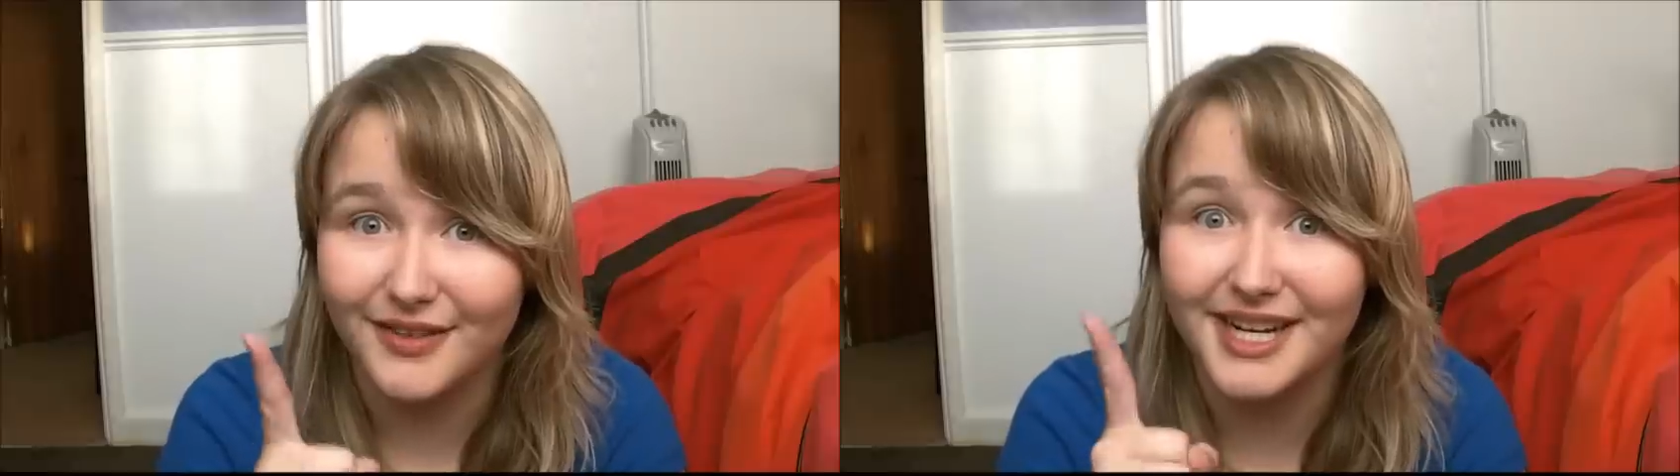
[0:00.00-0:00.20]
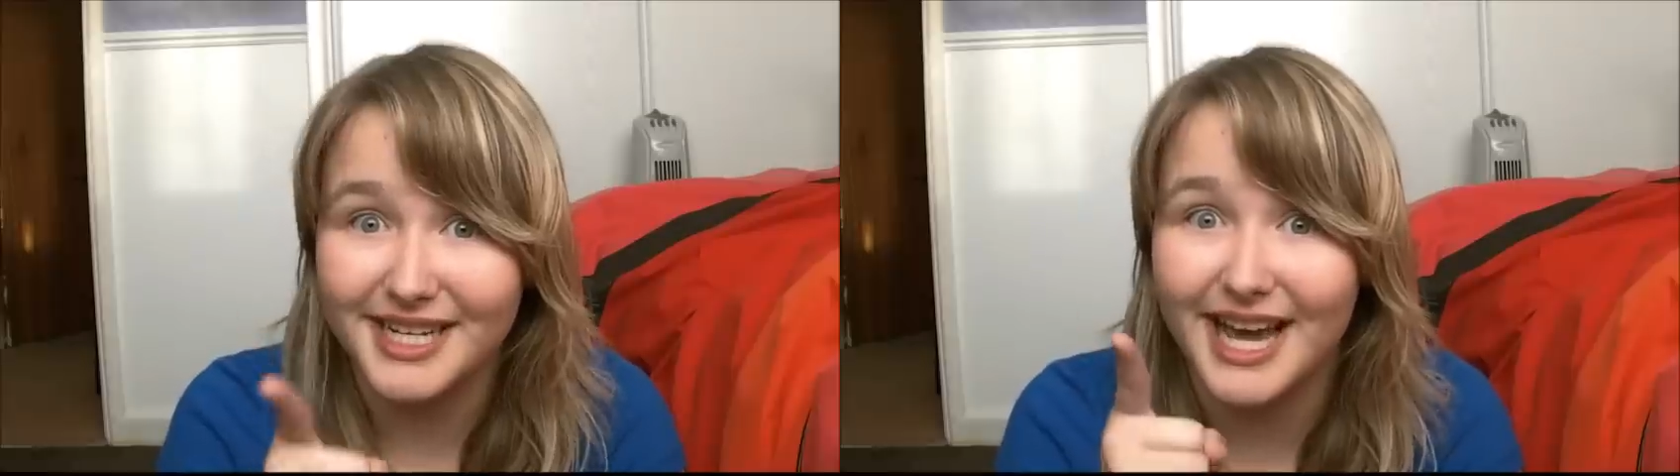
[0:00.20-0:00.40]

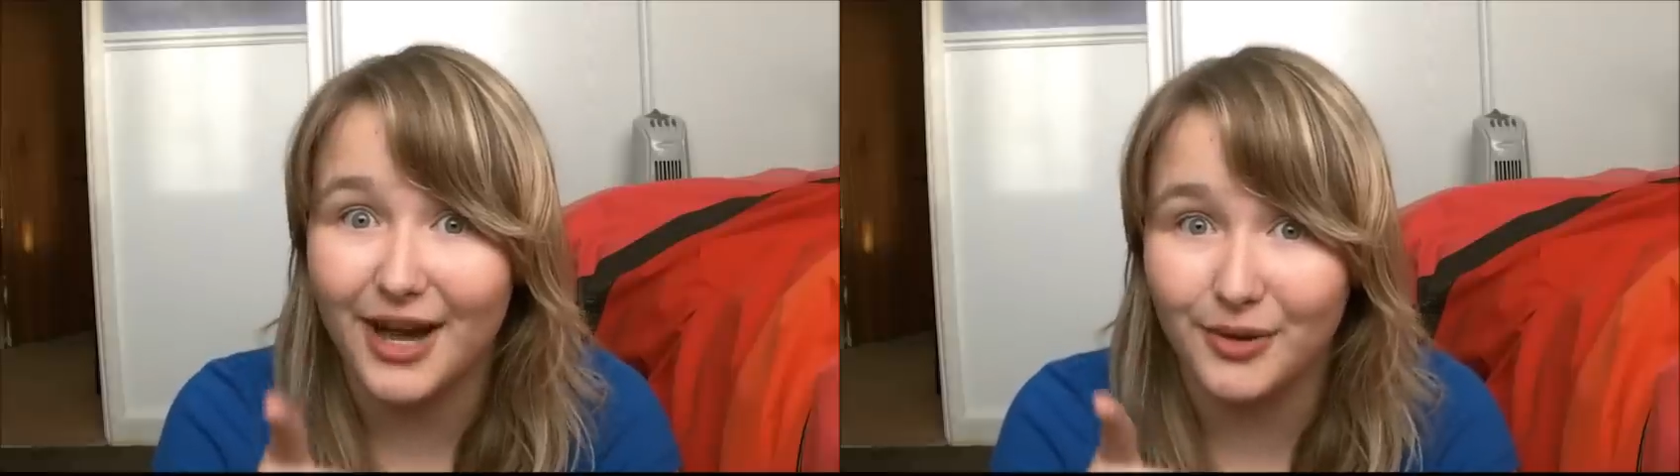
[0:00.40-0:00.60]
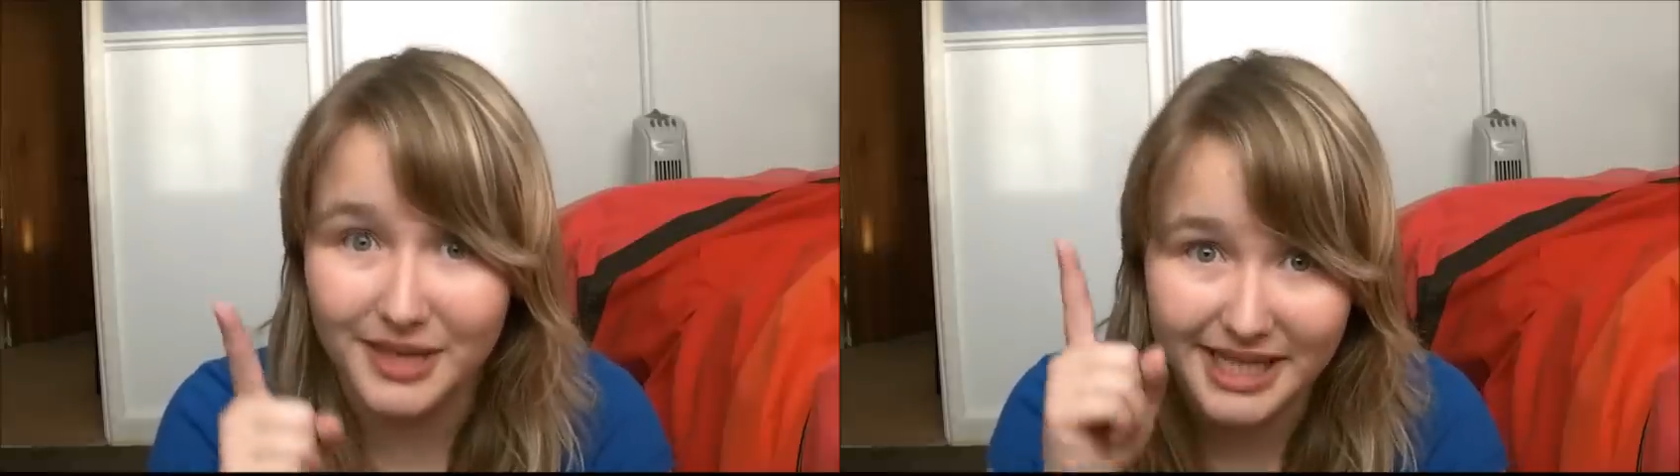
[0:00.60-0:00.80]
right
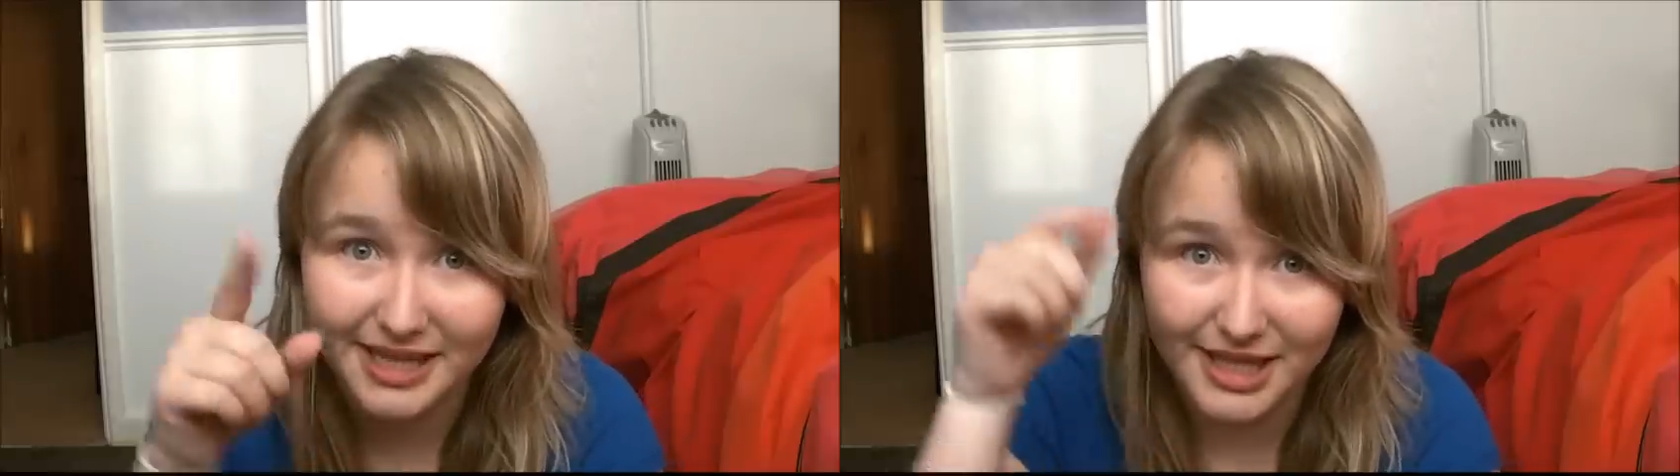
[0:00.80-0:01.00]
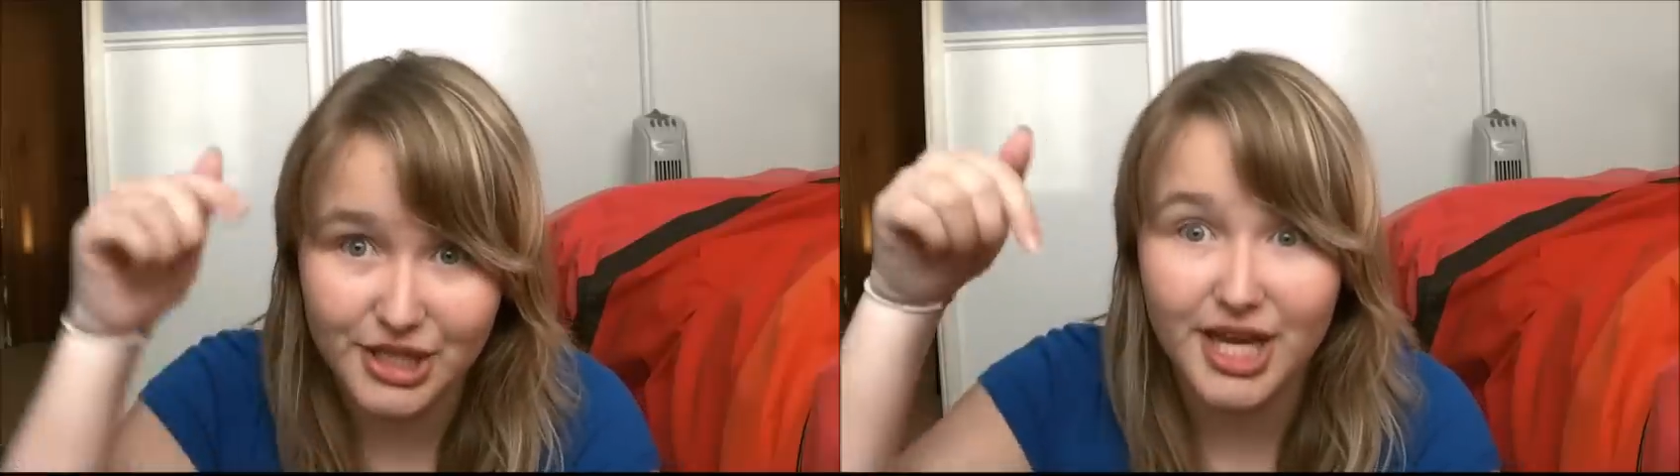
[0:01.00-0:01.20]
now,
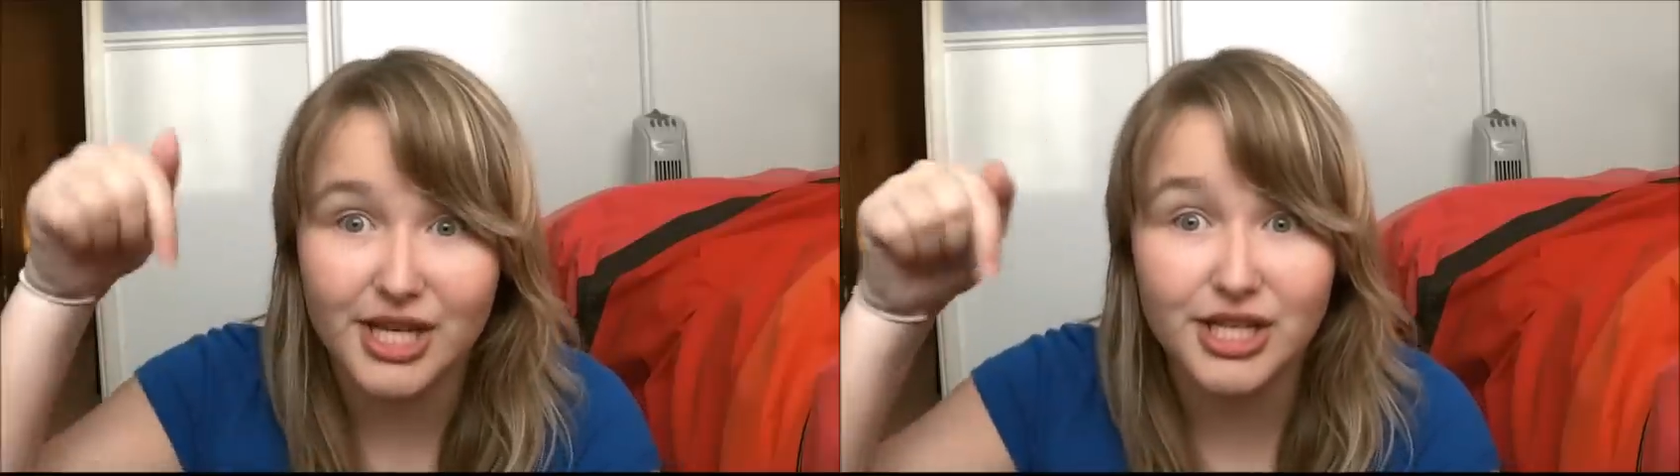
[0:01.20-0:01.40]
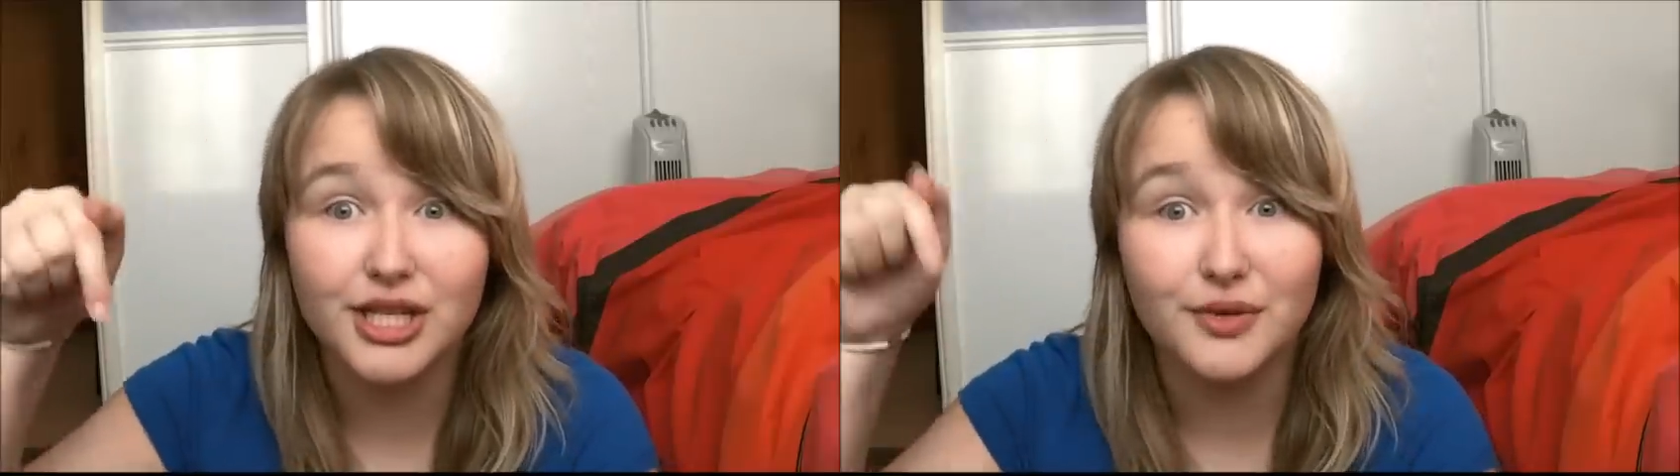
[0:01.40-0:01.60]
like the
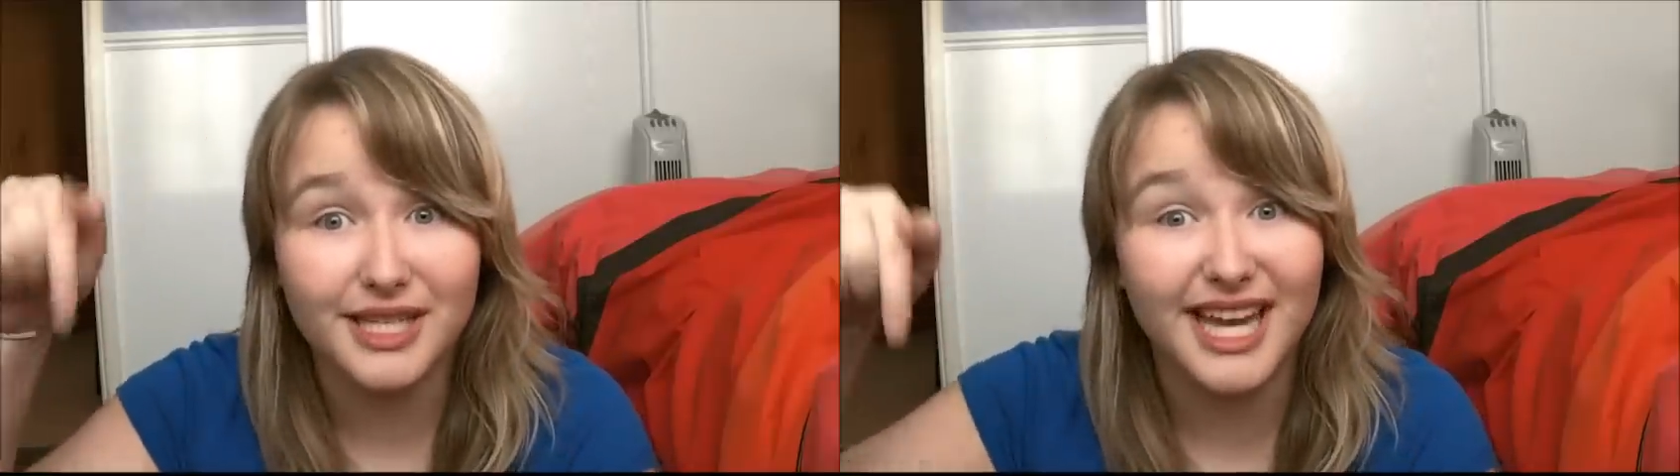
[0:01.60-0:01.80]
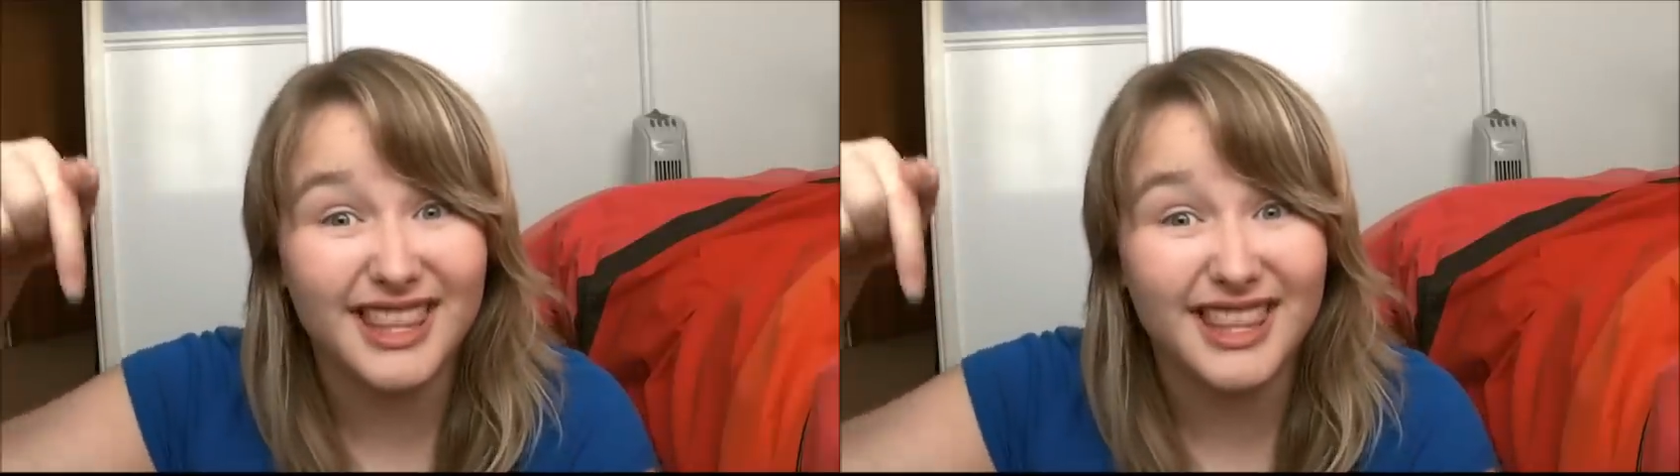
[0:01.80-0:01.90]
chair she's using